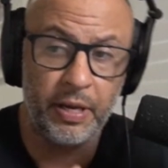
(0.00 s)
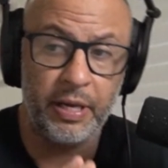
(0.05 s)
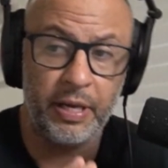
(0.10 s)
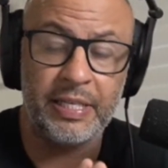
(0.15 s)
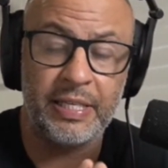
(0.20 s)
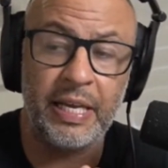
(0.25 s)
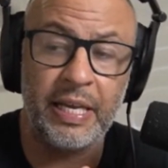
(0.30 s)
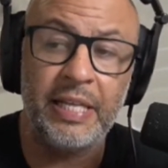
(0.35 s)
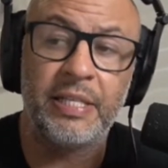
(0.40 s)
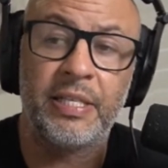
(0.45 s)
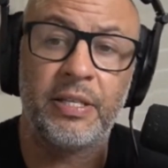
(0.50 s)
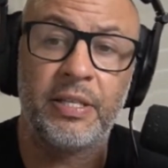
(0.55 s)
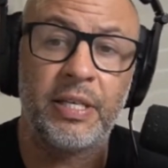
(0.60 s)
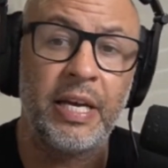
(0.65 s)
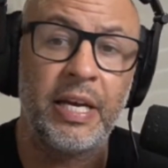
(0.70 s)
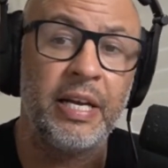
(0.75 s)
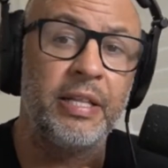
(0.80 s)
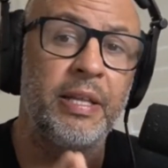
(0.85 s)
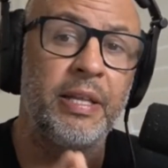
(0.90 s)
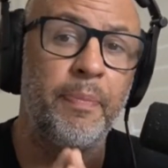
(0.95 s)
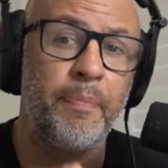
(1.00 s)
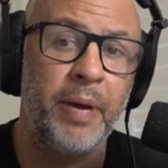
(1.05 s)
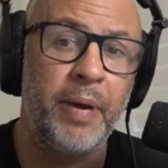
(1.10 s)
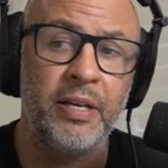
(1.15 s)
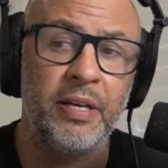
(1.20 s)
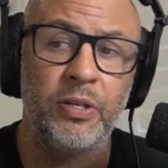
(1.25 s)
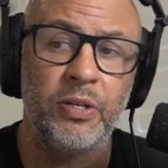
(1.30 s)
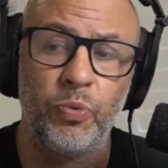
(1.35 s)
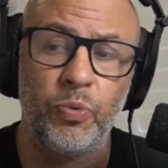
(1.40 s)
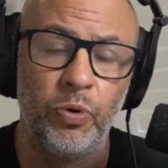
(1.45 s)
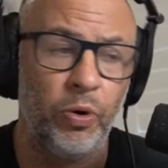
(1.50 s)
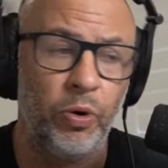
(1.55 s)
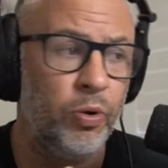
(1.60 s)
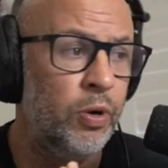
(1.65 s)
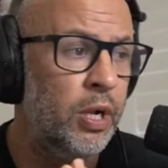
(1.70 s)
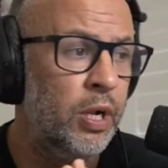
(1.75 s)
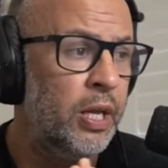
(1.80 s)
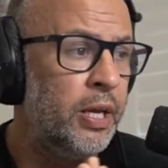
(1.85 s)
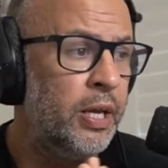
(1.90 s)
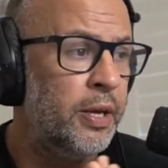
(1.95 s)
It's going to depend as
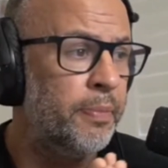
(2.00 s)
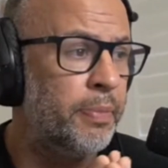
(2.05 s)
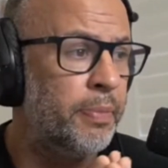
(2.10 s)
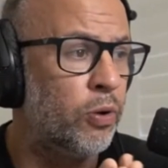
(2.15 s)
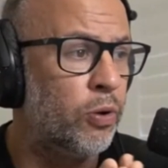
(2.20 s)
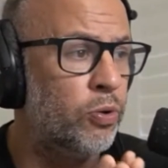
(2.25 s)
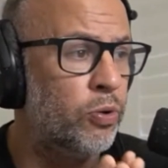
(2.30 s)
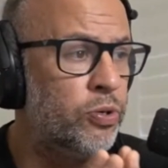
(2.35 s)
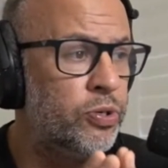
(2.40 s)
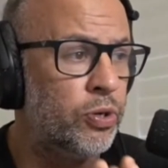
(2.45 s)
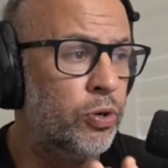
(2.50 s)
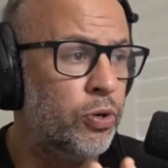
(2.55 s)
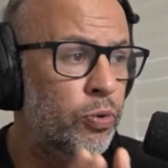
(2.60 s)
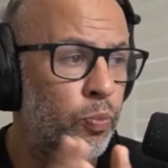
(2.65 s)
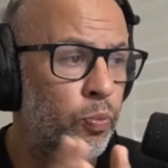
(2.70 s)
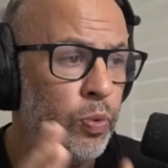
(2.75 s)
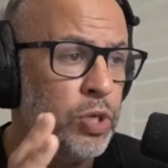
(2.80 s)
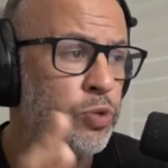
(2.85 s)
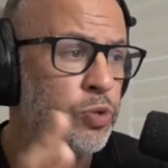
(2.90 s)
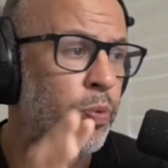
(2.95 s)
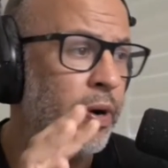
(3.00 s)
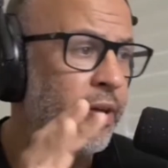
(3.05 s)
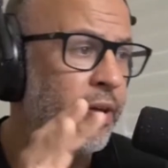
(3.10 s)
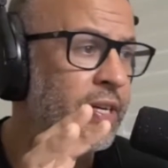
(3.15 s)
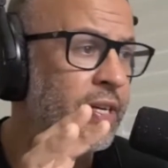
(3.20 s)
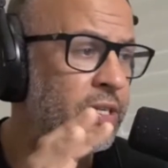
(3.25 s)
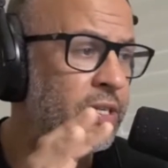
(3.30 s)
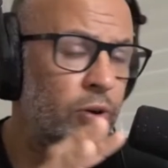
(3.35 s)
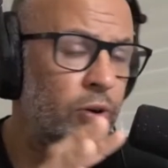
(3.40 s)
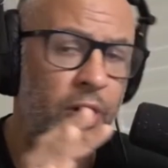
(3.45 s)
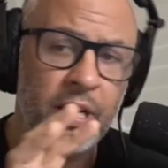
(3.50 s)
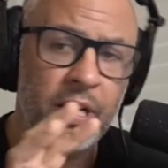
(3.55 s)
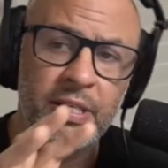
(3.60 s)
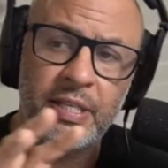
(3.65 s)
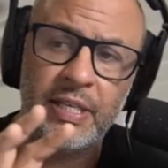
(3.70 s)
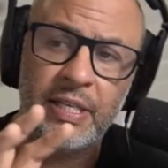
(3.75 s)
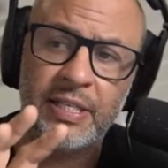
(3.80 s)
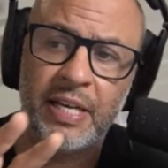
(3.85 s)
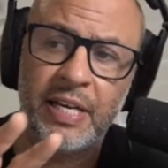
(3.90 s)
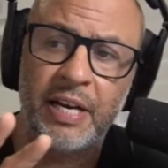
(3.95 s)
well, because which one of these
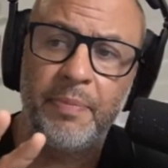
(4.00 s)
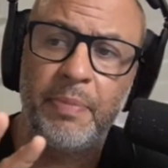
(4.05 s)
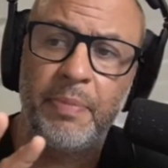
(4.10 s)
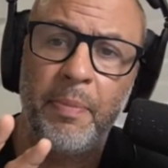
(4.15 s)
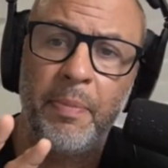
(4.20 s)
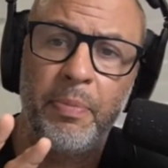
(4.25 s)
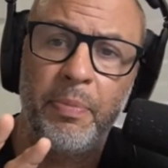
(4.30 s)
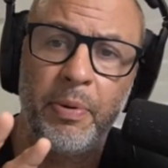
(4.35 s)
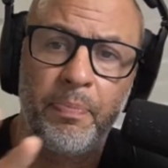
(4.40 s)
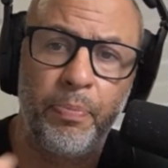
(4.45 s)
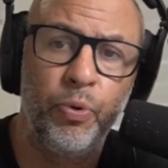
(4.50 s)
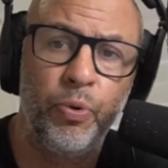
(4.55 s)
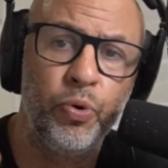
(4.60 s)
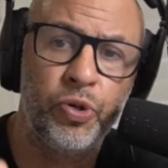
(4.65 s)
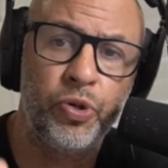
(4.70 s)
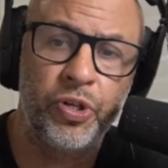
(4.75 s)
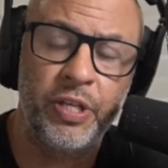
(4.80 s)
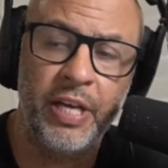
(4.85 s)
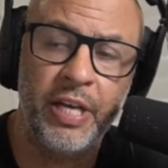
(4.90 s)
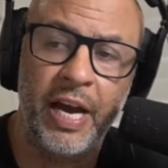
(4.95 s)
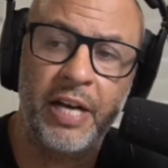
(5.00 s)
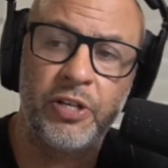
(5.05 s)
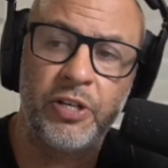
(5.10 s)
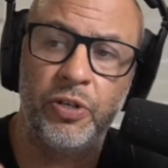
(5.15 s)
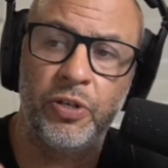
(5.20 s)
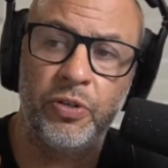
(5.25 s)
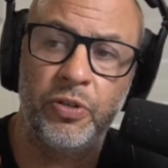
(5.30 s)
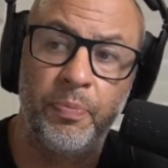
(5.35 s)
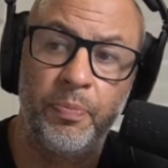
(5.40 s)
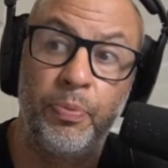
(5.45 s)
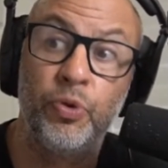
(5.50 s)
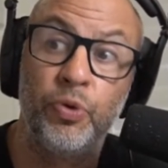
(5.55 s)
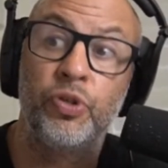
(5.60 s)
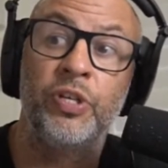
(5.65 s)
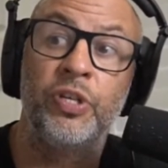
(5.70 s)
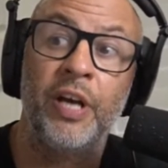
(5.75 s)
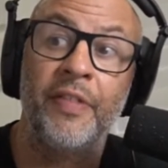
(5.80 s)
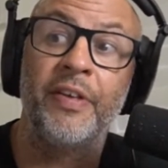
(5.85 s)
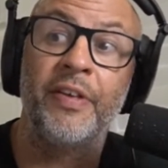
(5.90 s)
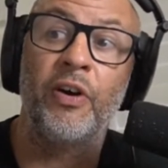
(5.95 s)
guys is going to be able to push the action to
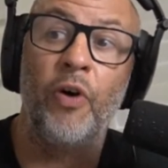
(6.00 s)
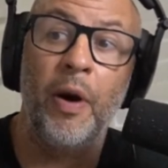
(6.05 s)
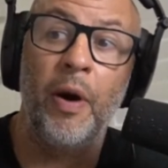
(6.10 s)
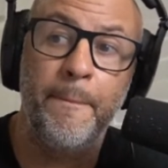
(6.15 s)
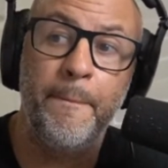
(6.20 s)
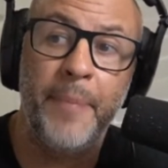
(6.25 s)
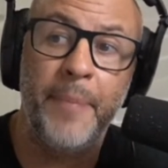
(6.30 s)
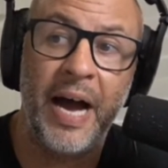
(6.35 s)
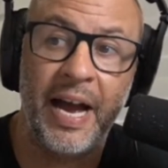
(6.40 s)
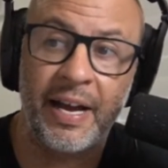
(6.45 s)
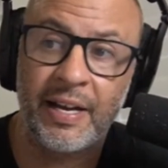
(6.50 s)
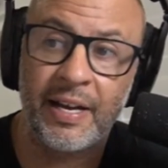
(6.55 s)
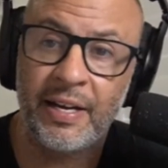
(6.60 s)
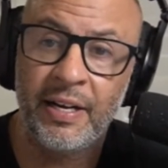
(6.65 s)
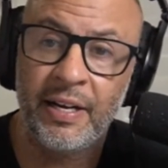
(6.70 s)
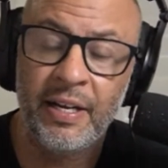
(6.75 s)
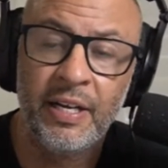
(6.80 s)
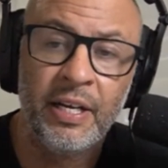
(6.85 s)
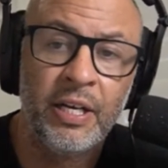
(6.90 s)
push the other guy back.